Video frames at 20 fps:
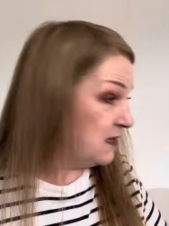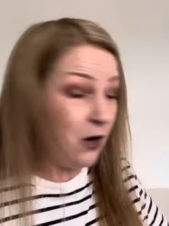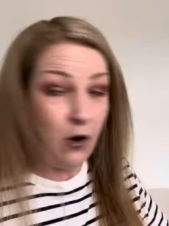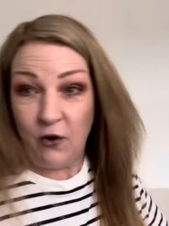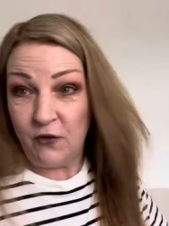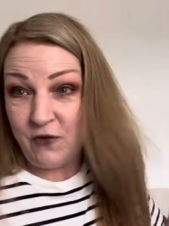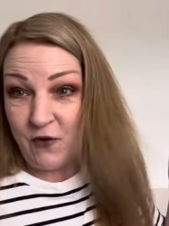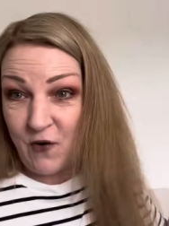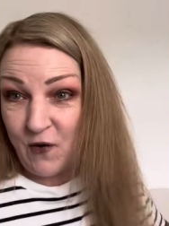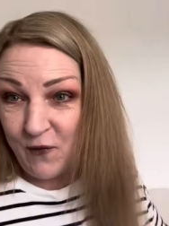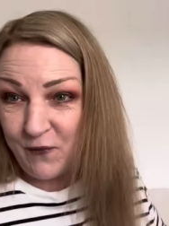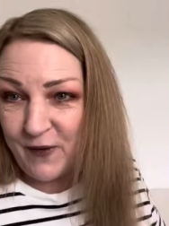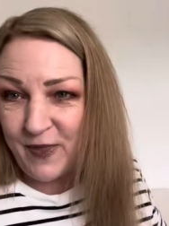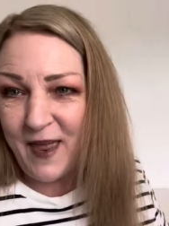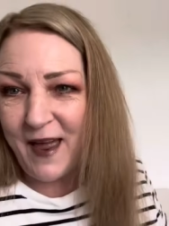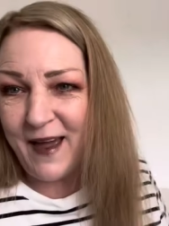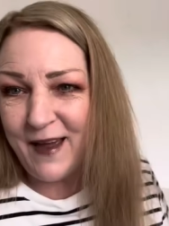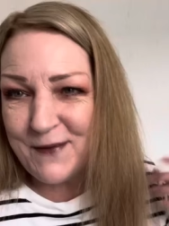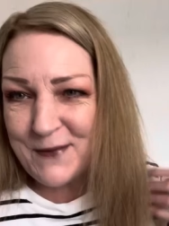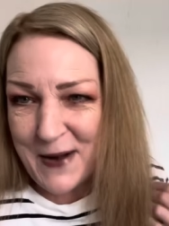Oh, they're over
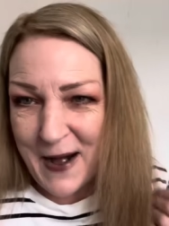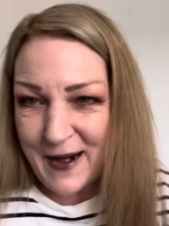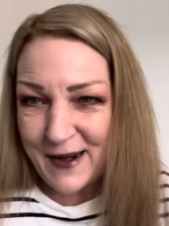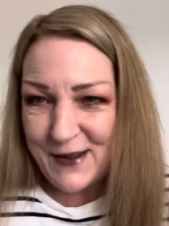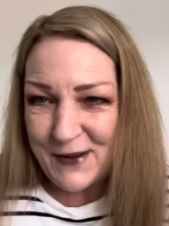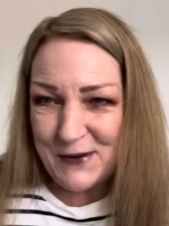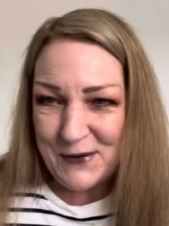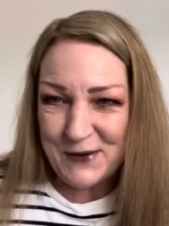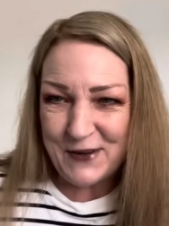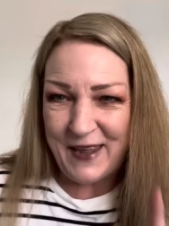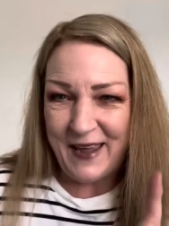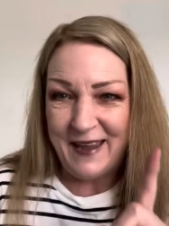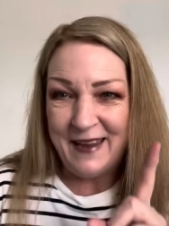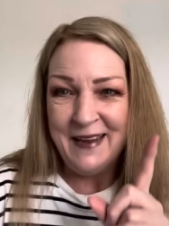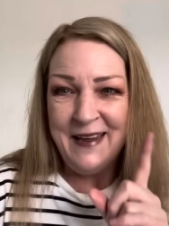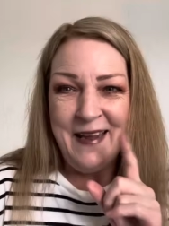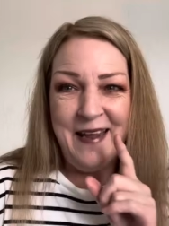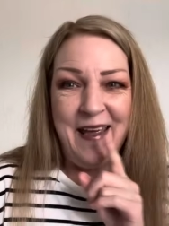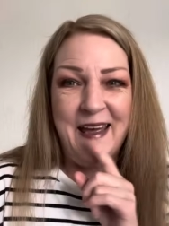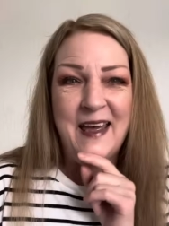there. Right, okay.
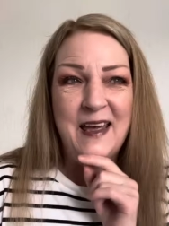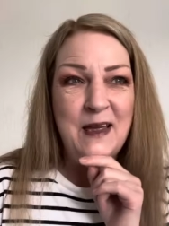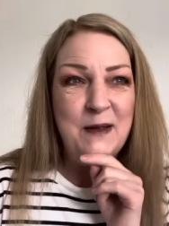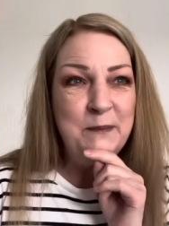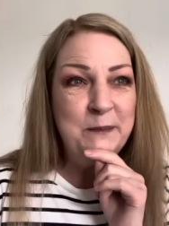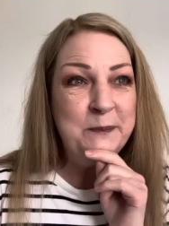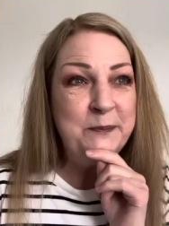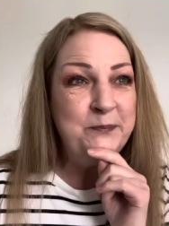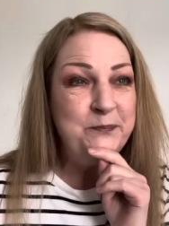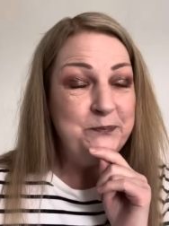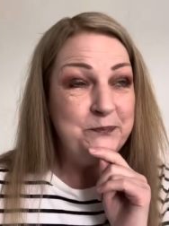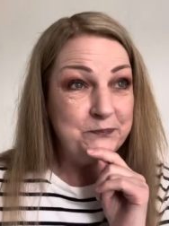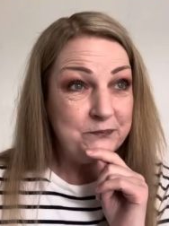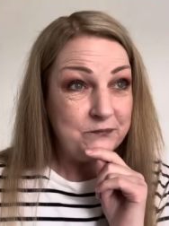Um,